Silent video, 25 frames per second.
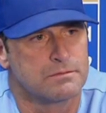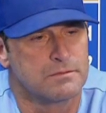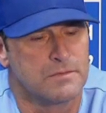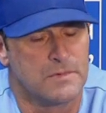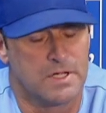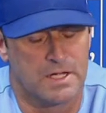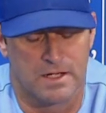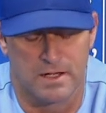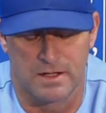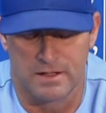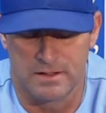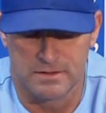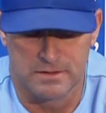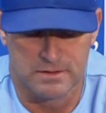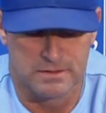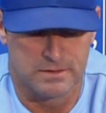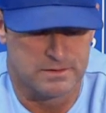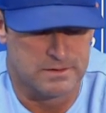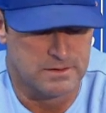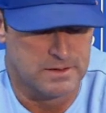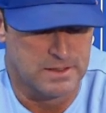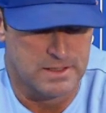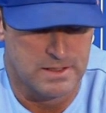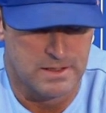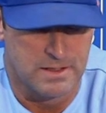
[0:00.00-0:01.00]
Yeah,
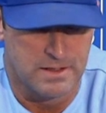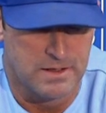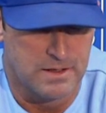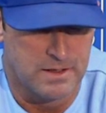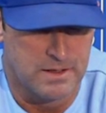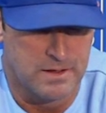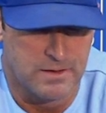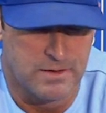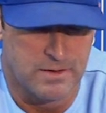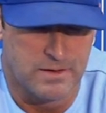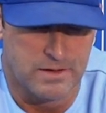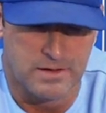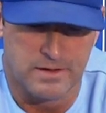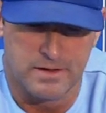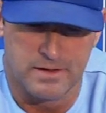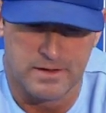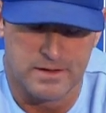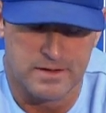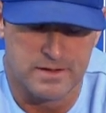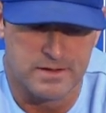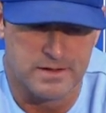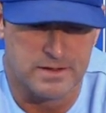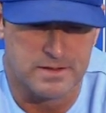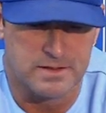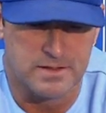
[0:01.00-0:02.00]

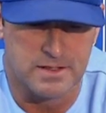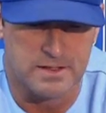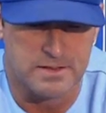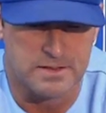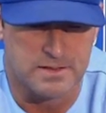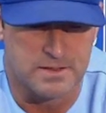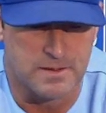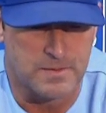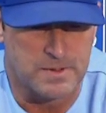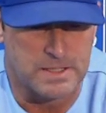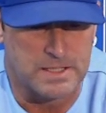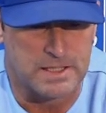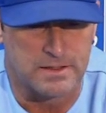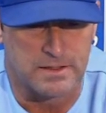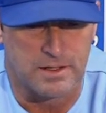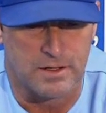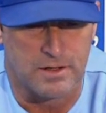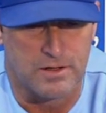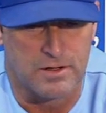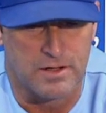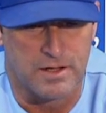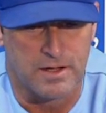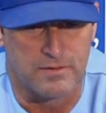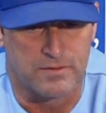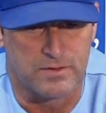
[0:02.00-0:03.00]
it's something that they
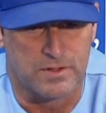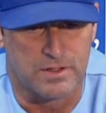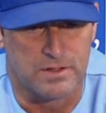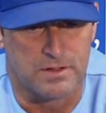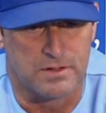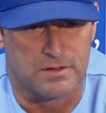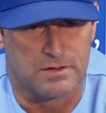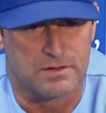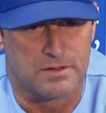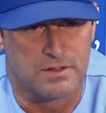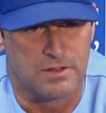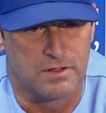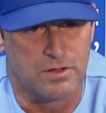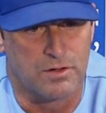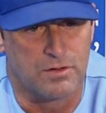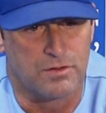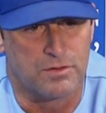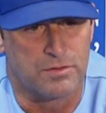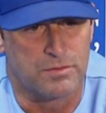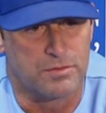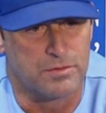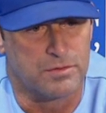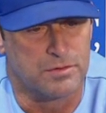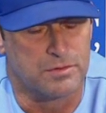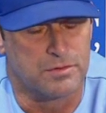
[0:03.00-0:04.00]
all have to go
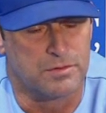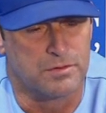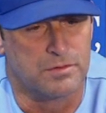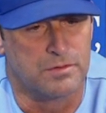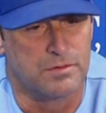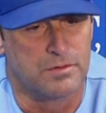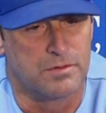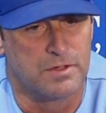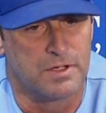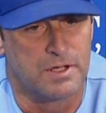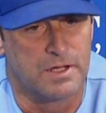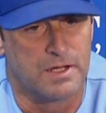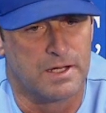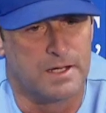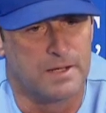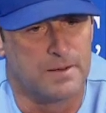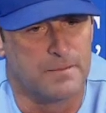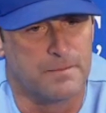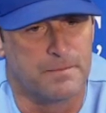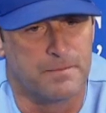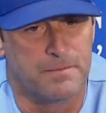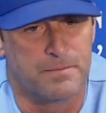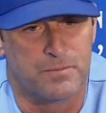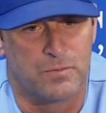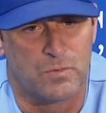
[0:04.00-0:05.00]
through.
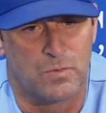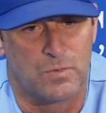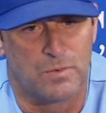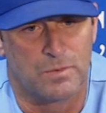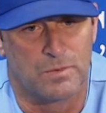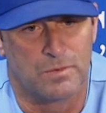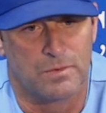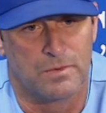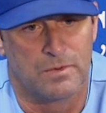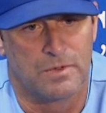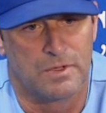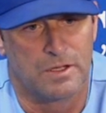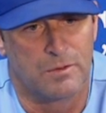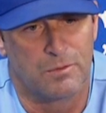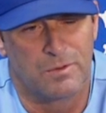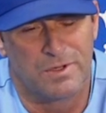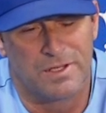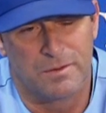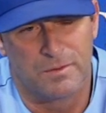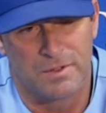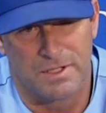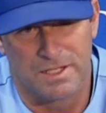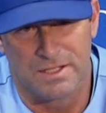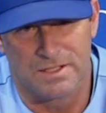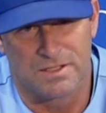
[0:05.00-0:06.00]

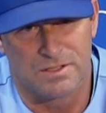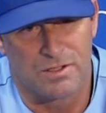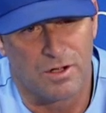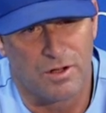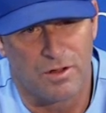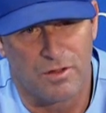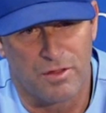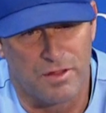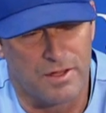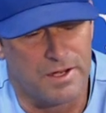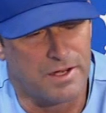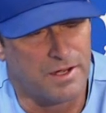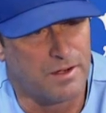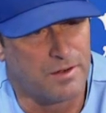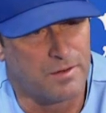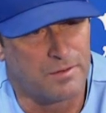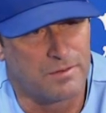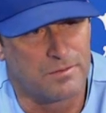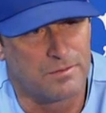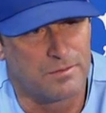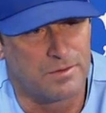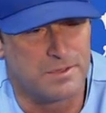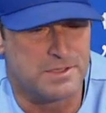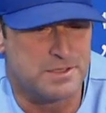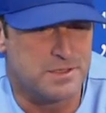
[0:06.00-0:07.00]
When it's all there,
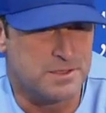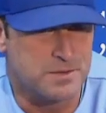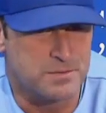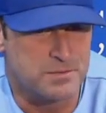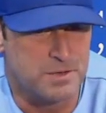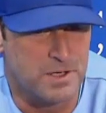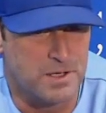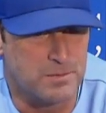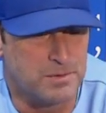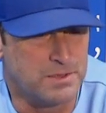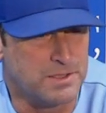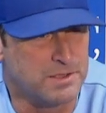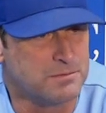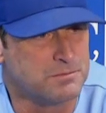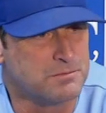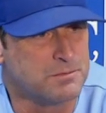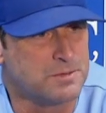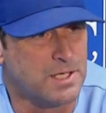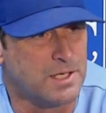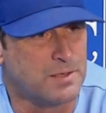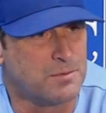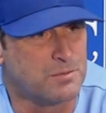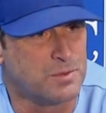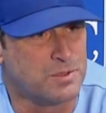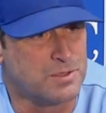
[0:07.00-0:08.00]
which is probably
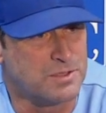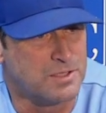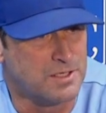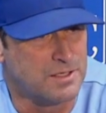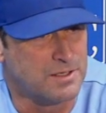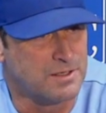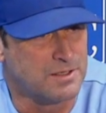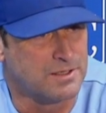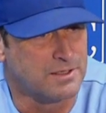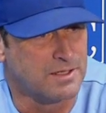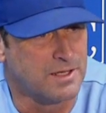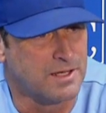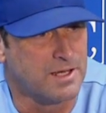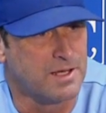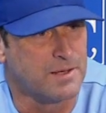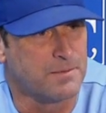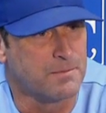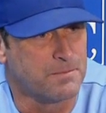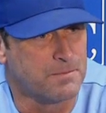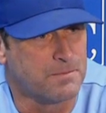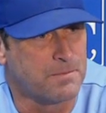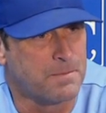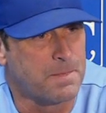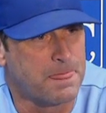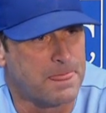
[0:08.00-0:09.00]
10% of the
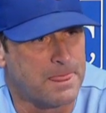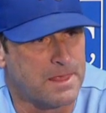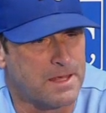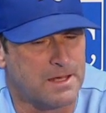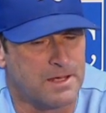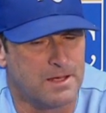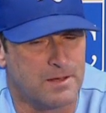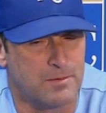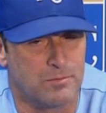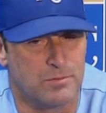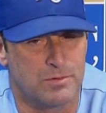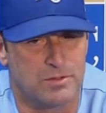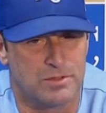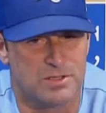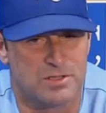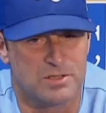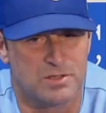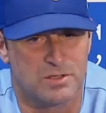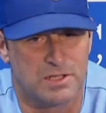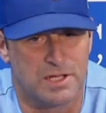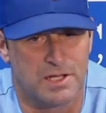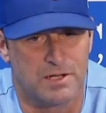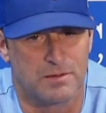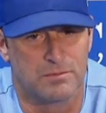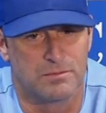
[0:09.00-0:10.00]
time, you
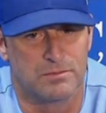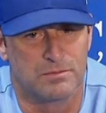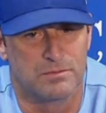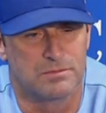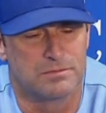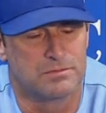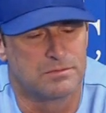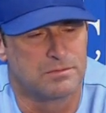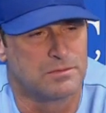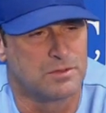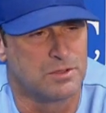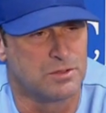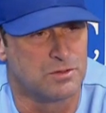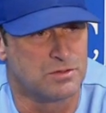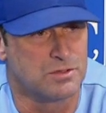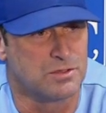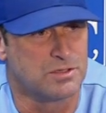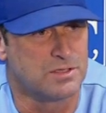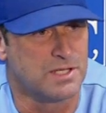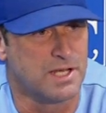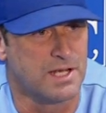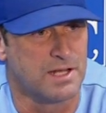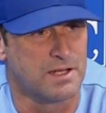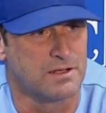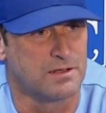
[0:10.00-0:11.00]
just let them use their
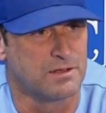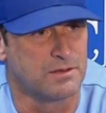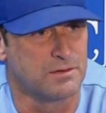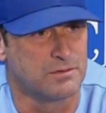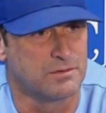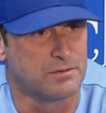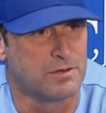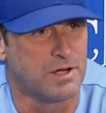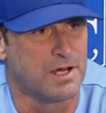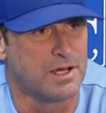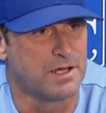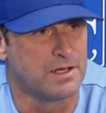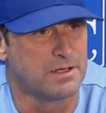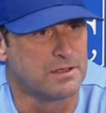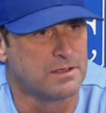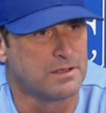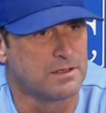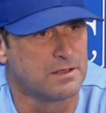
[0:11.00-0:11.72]
talent and ride.